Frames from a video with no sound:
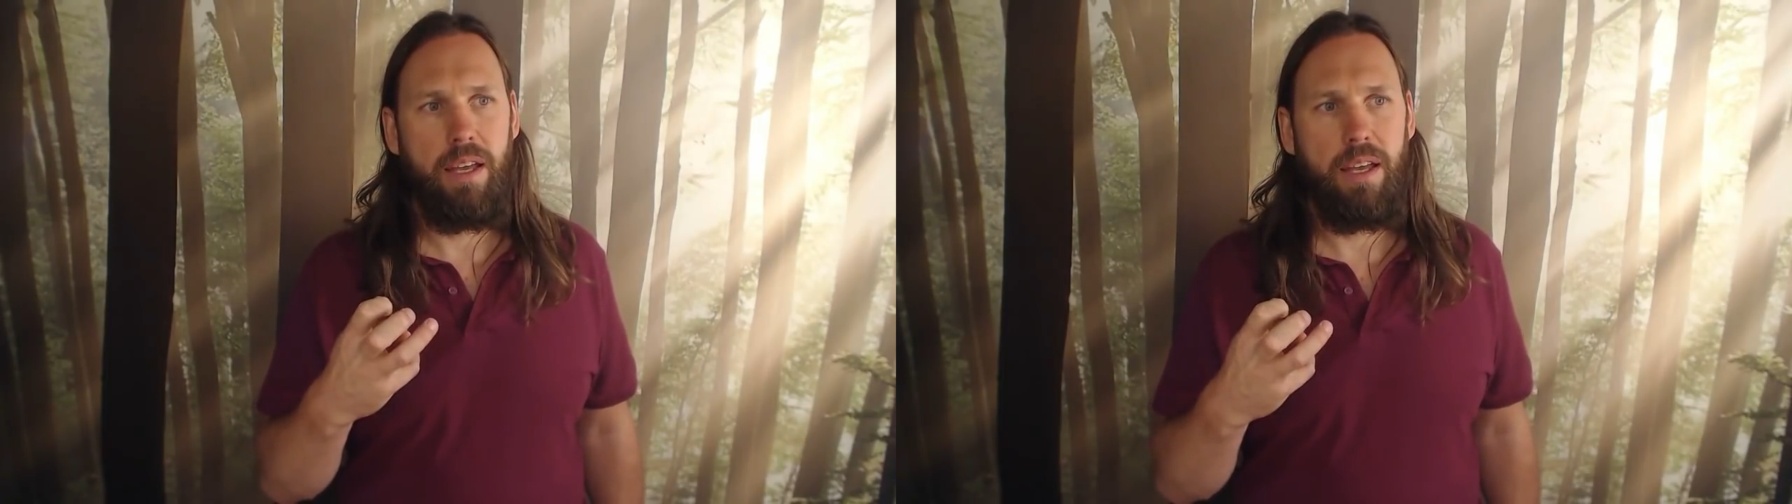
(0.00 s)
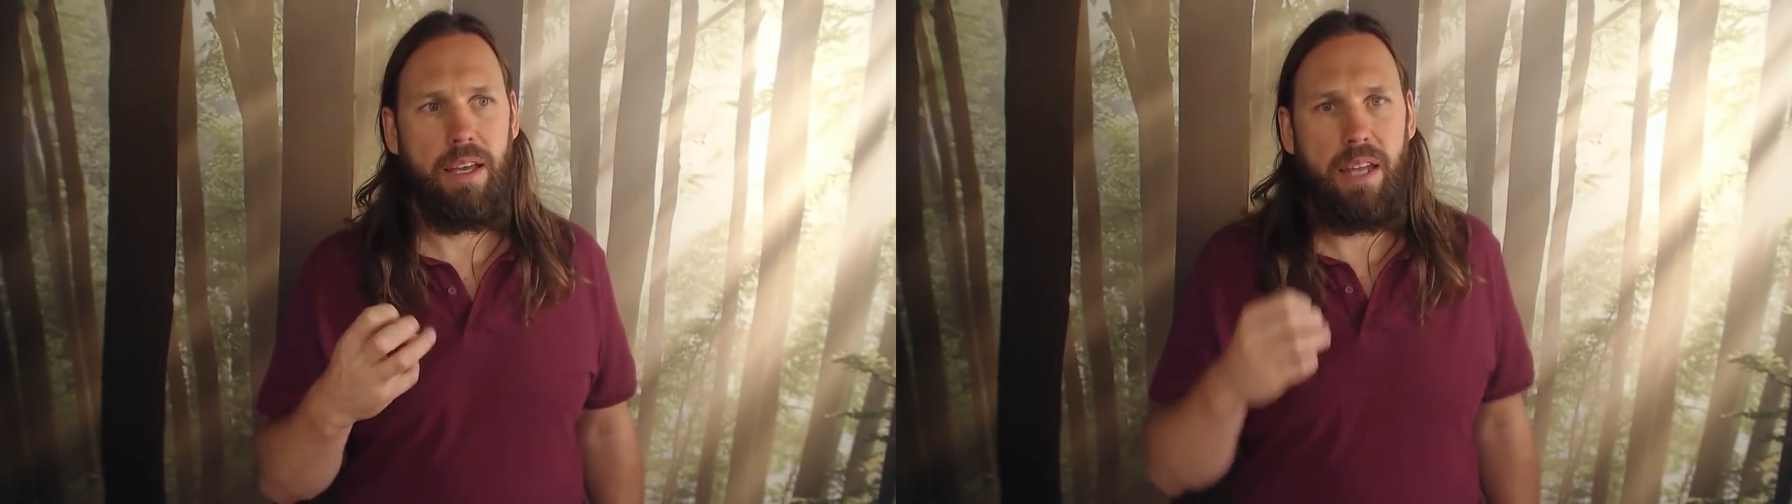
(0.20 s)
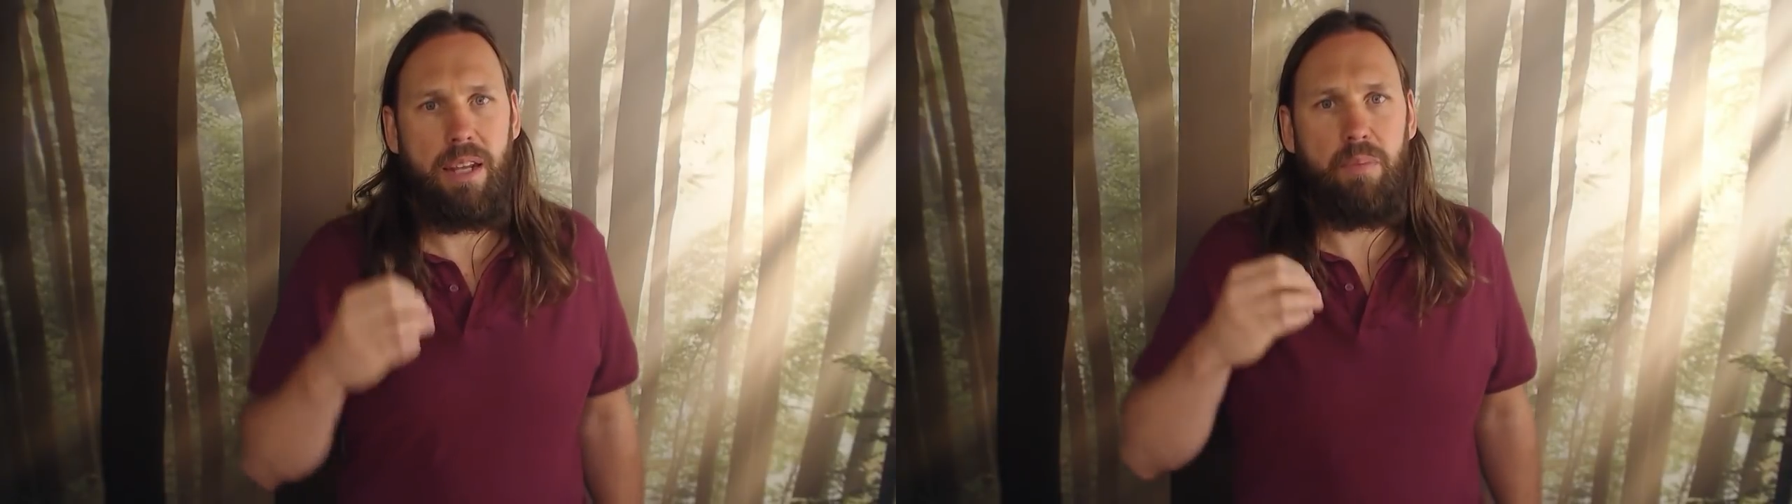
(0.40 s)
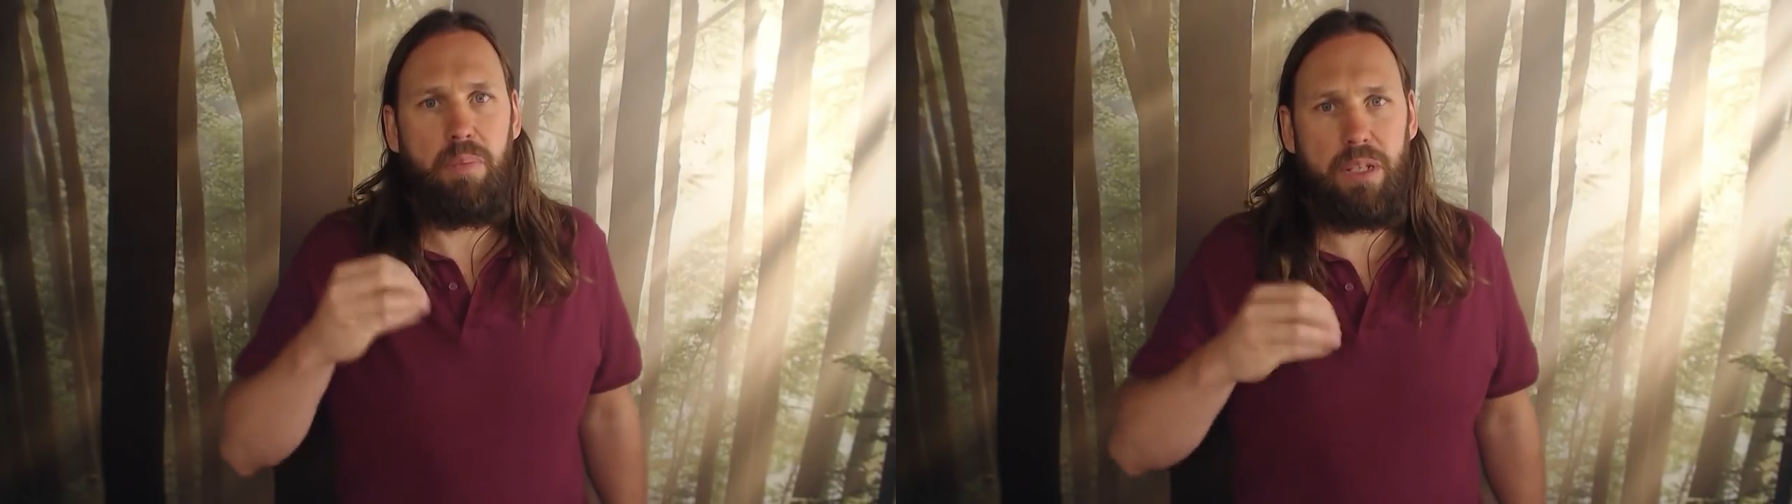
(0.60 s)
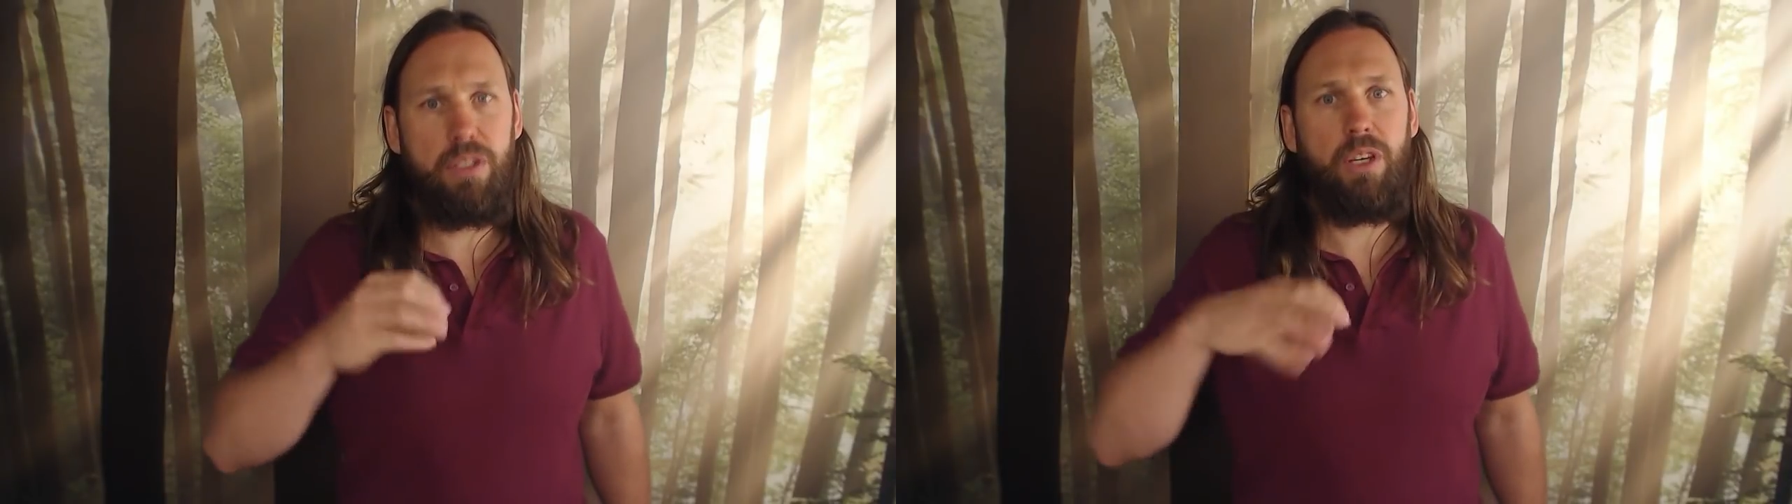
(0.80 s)
and it
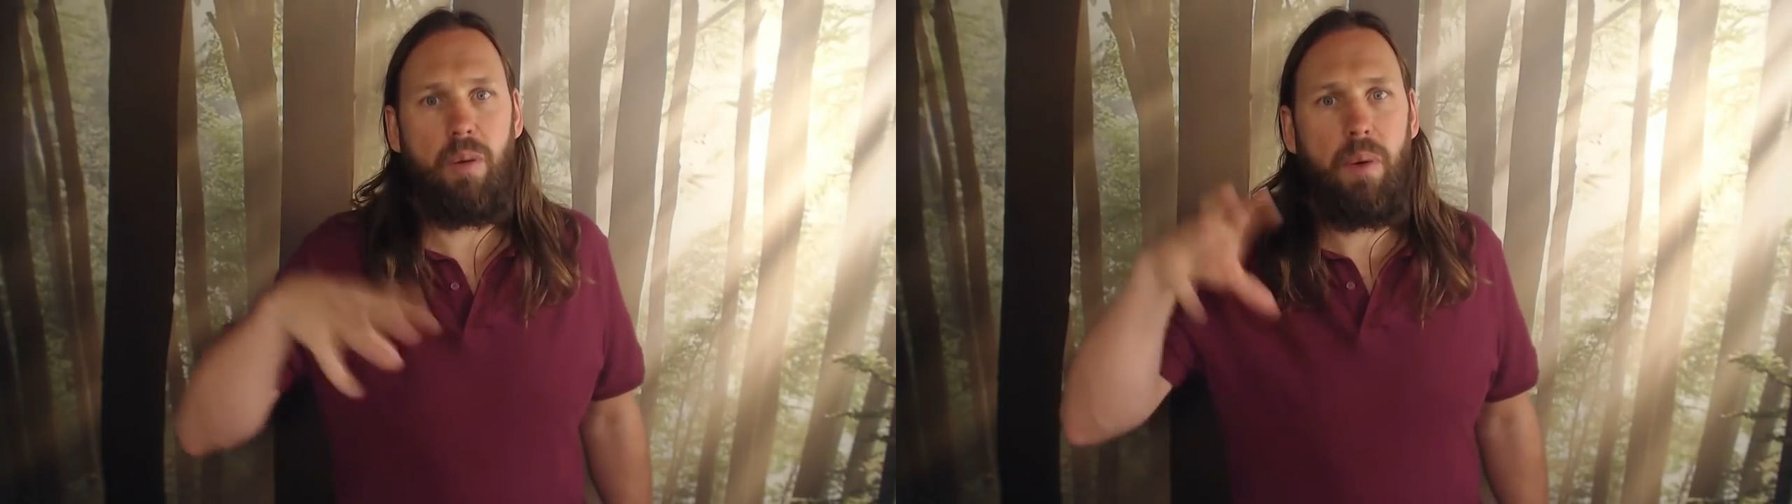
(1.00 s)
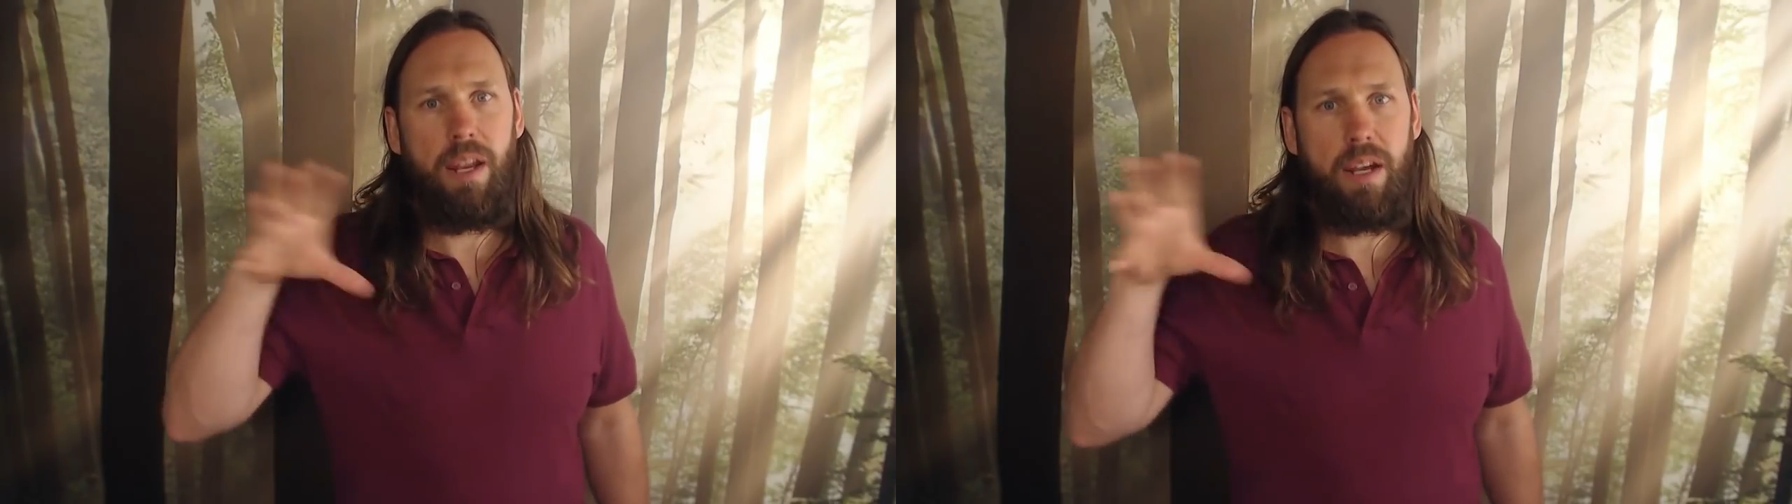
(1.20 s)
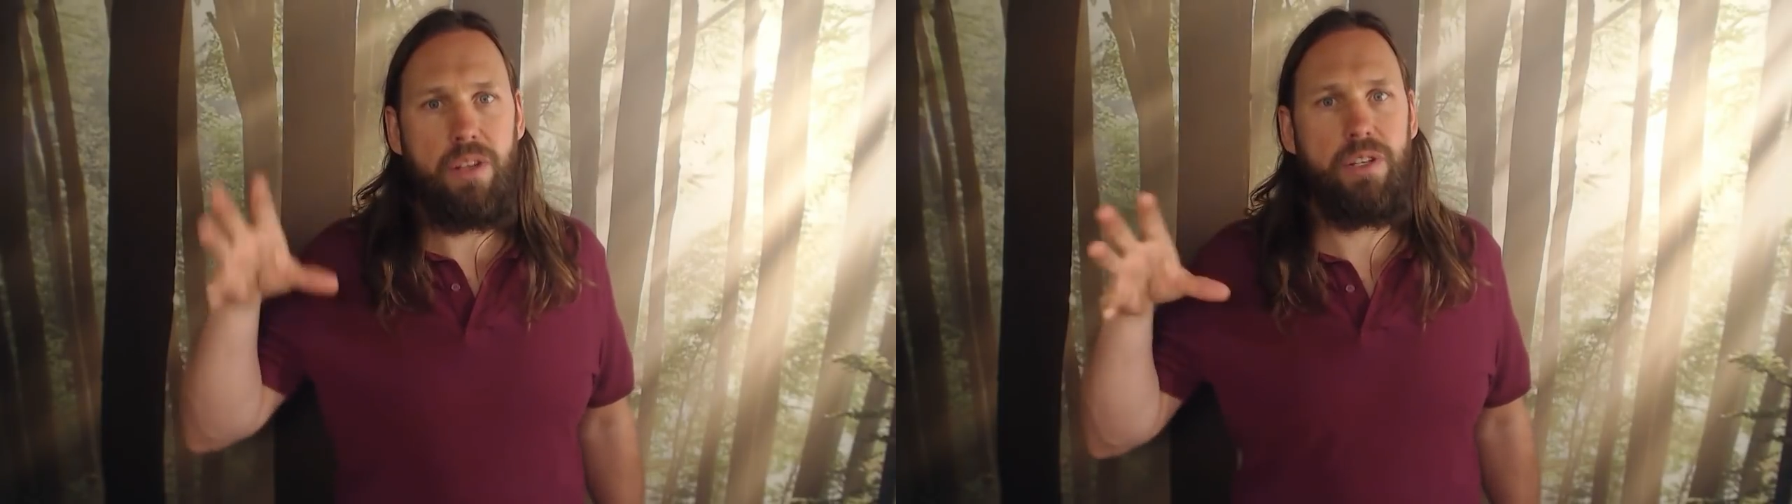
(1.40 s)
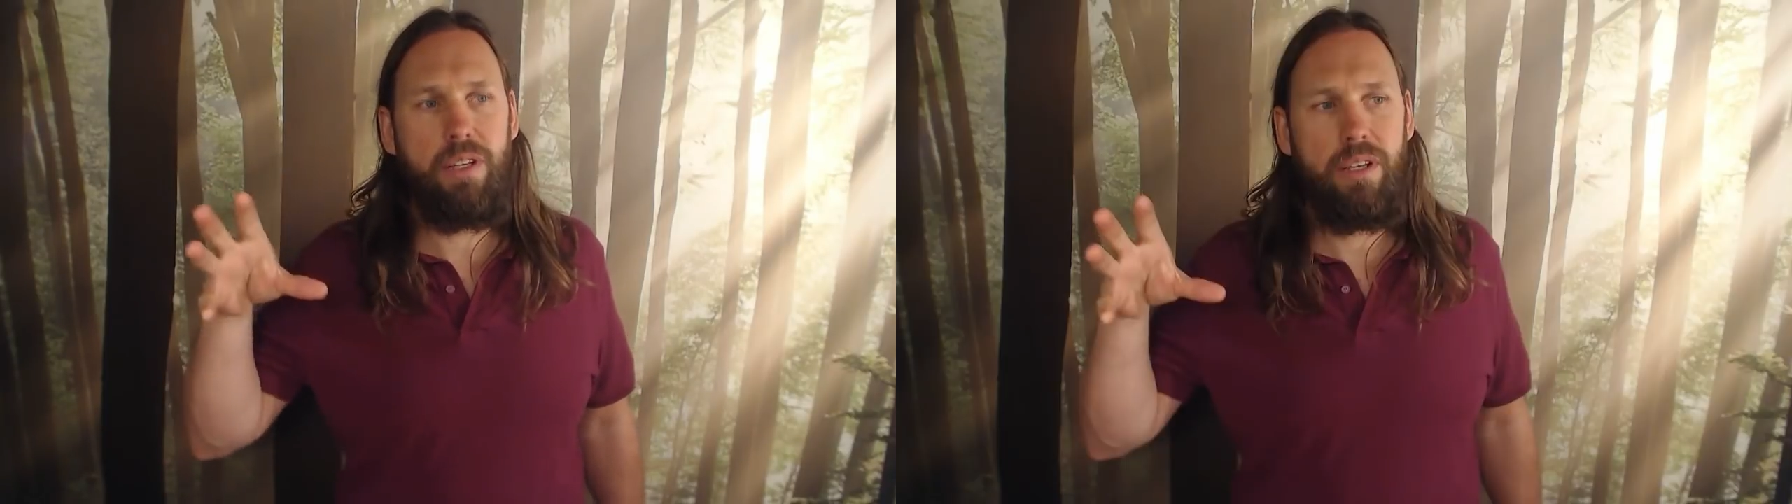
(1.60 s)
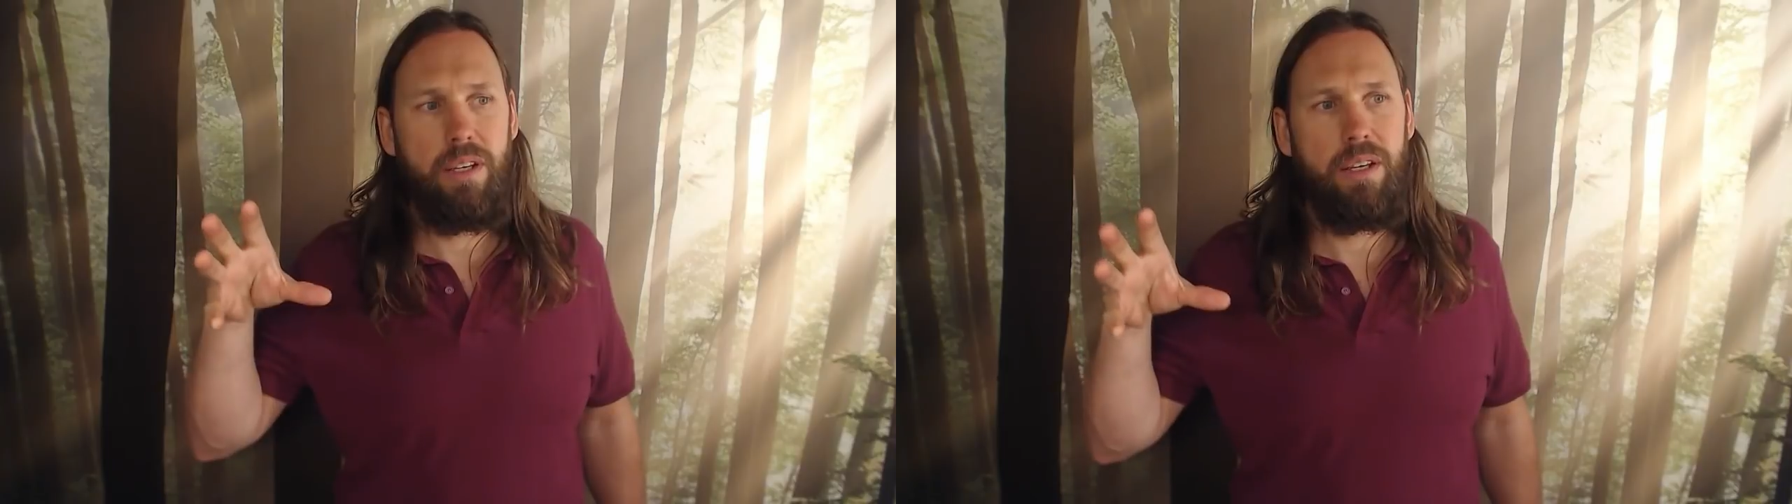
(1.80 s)
builds up energy.